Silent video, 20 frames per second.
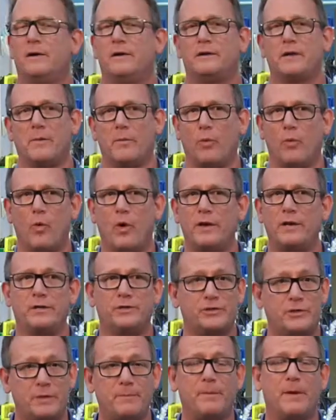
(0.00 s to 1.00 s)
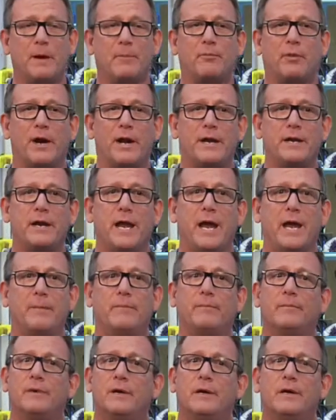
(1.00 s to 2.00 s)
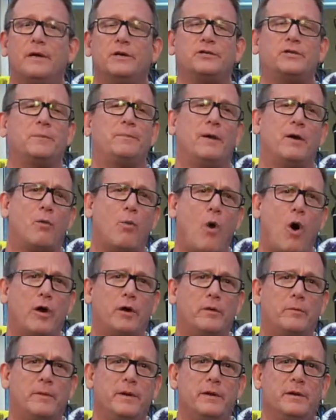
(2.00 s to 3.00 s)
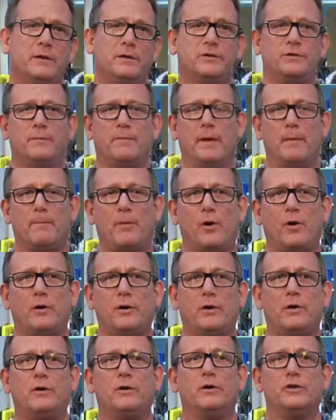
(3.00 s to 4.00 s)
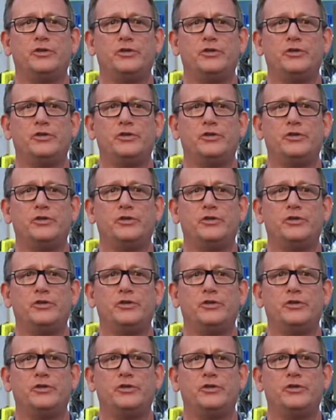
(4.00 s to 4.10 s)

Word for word: Number one, it should be a brand name. It should be a Waterman, it should be a Parker, a